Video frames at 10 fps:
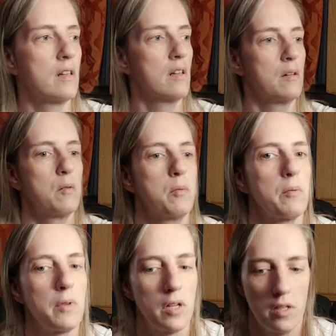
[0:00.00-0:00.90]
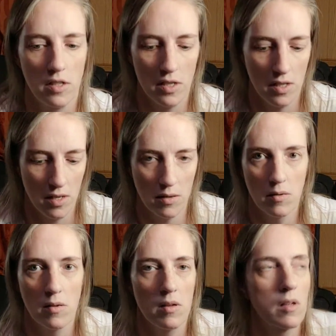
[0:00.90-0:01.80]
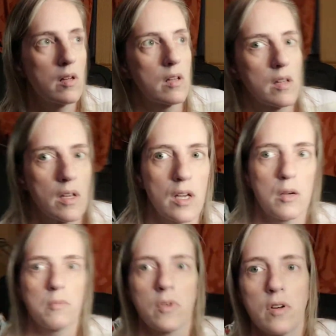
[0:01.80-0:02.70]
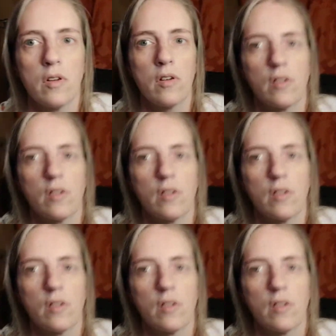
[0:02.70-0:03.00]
let me bring my camera